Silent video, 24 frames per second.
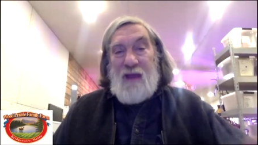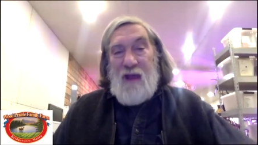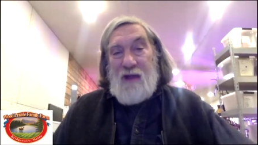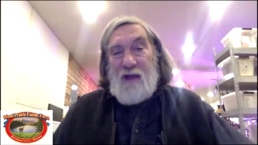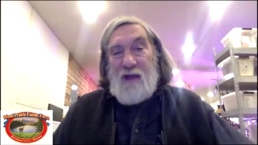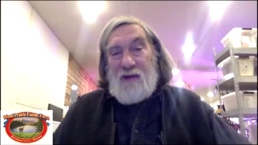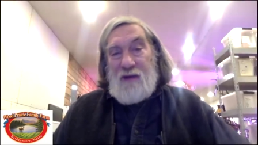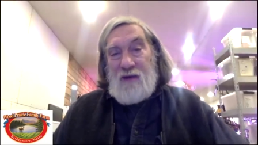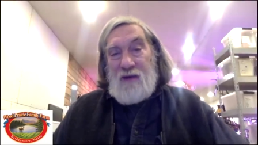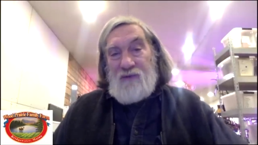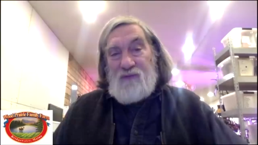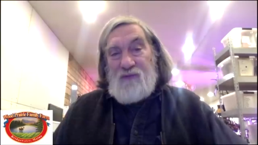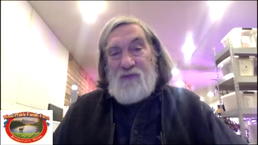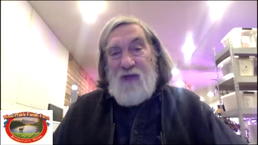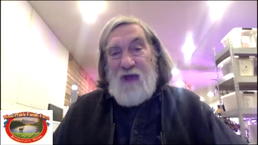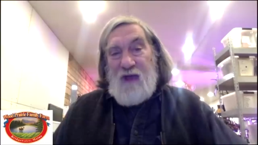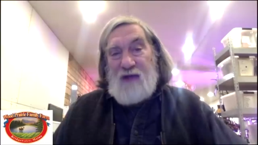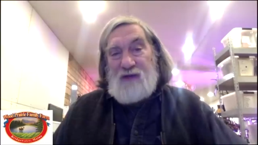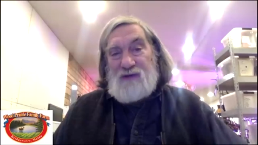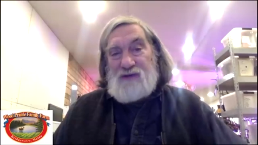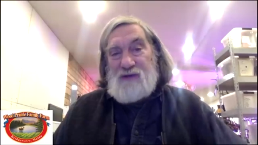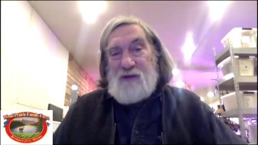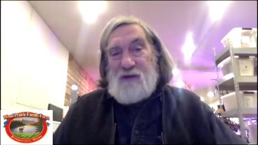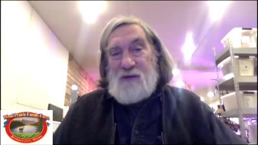you may
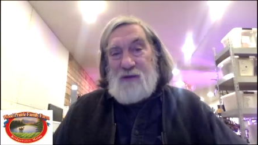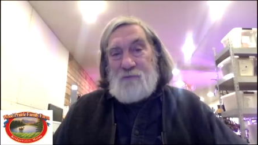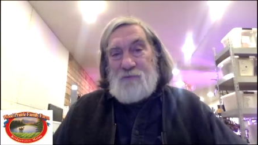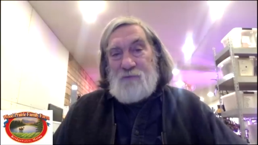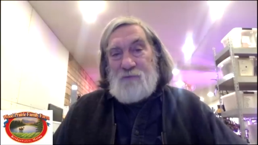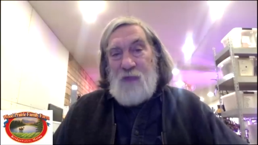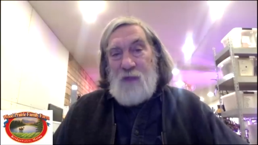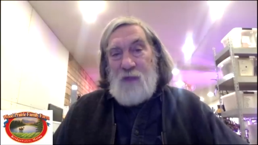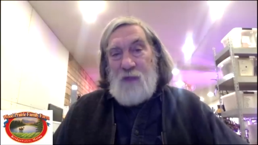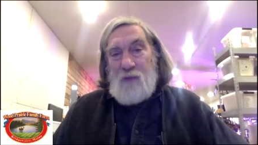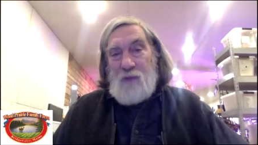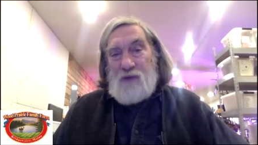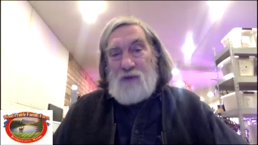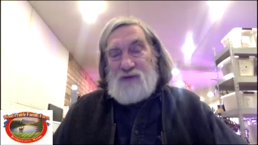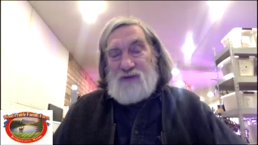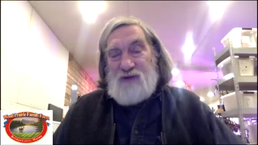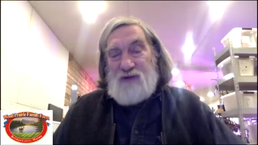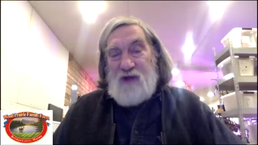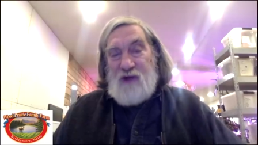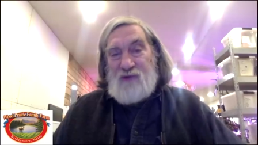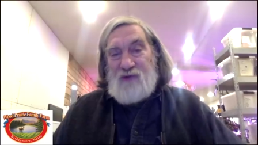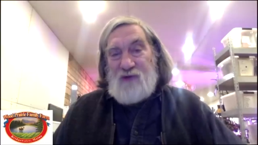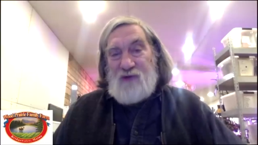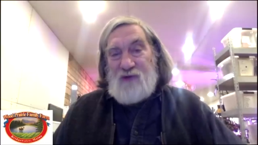get infection,
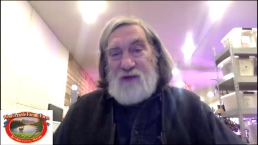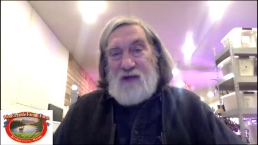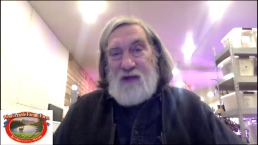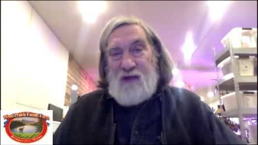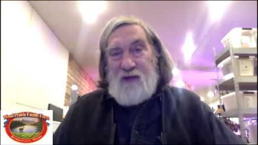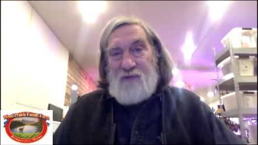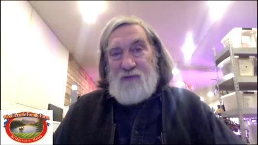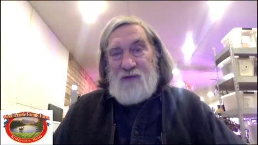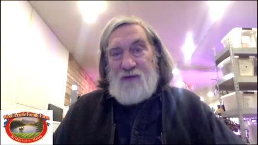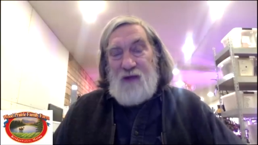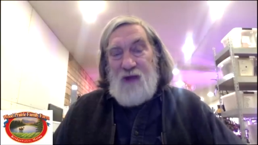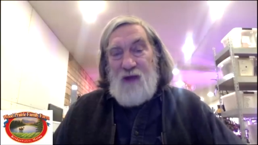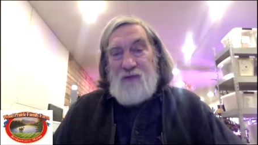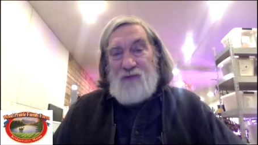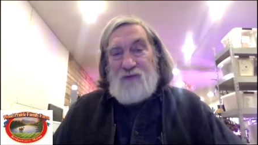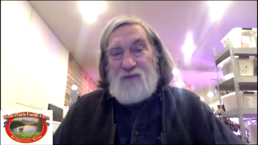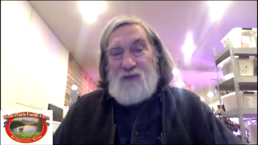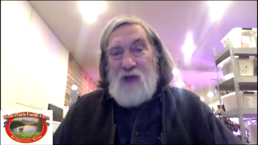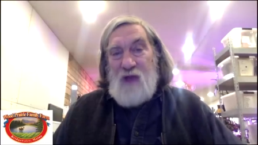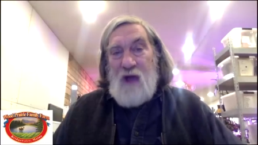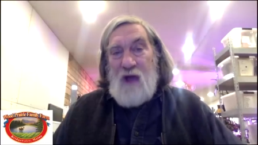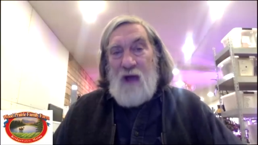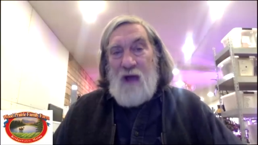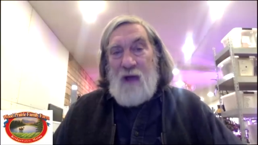which doesn't
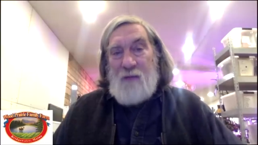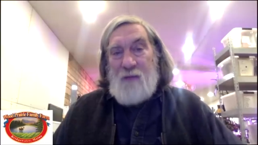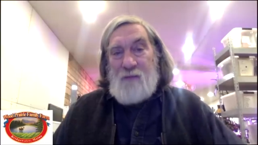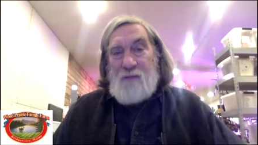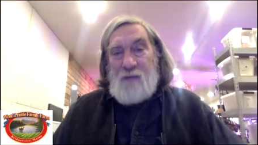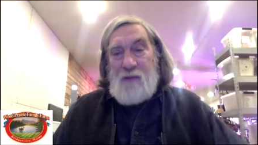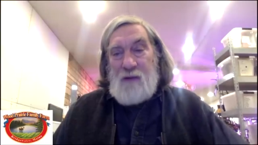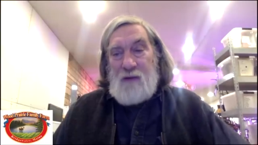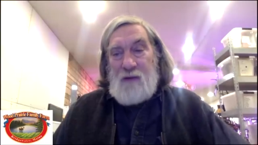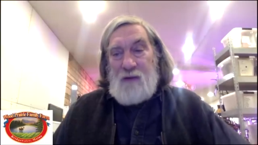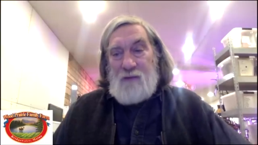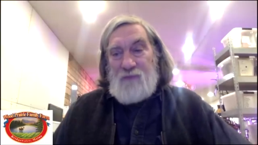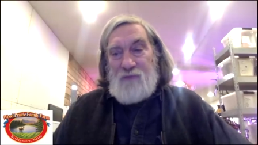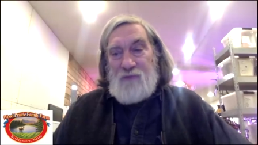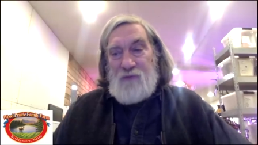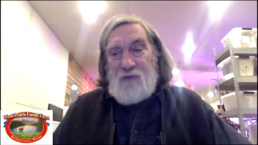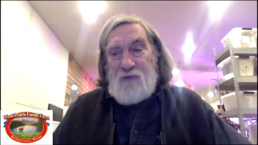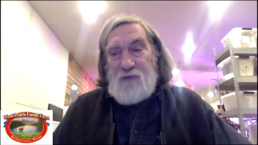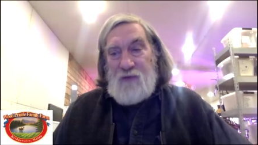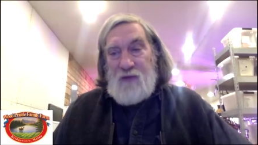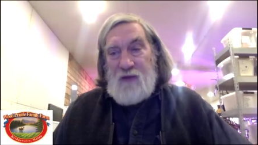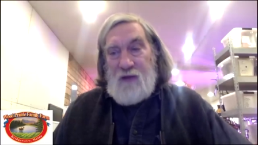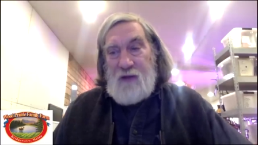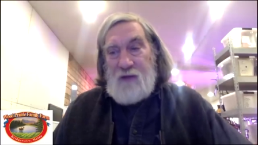give enough time
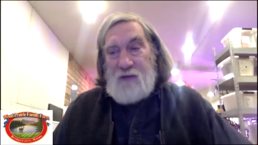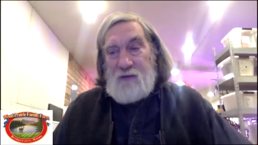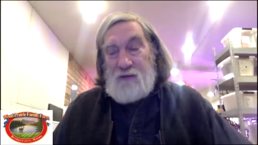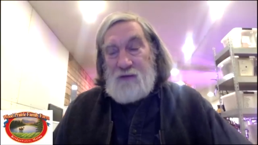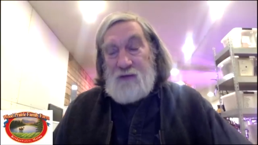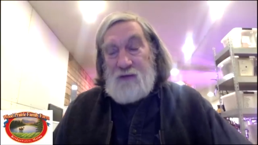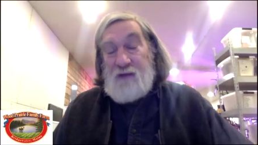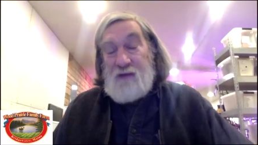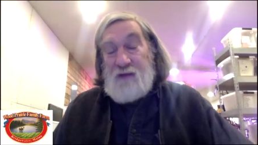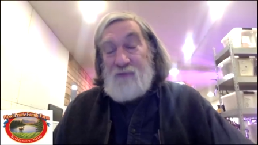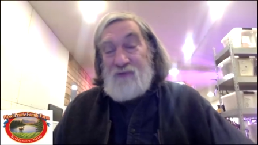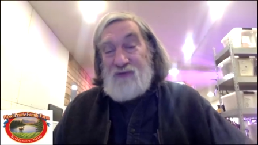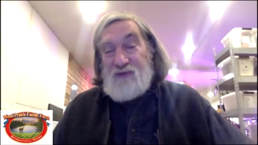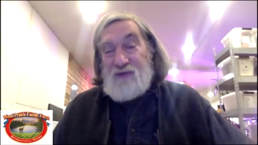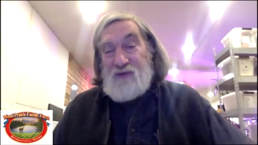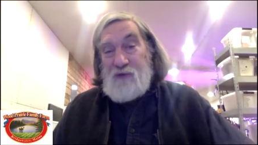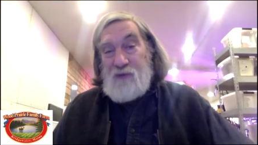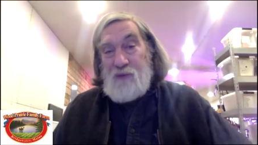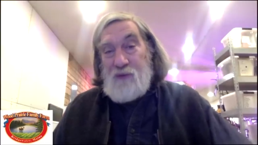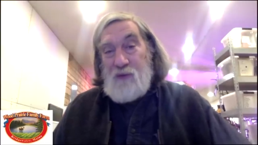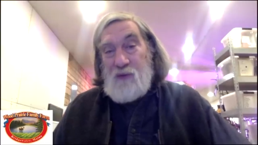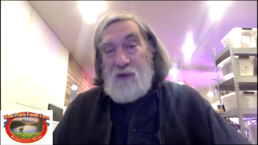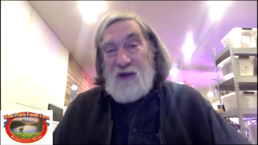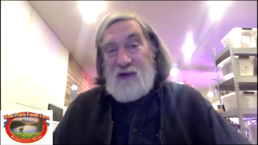for the
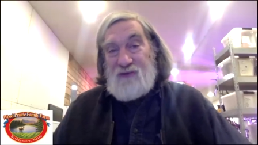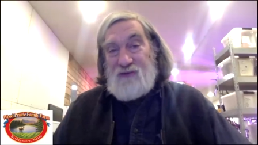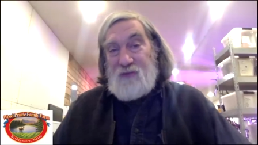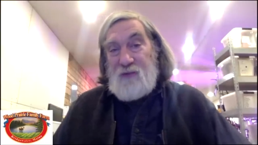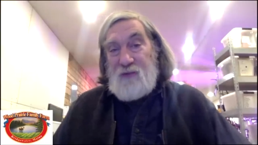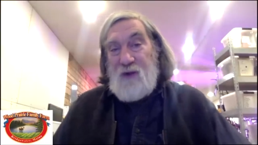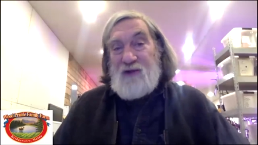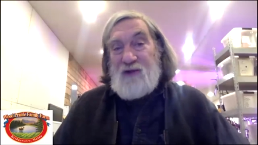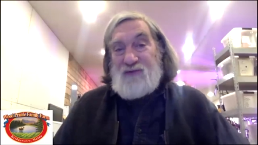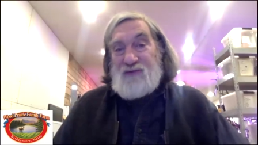leaves to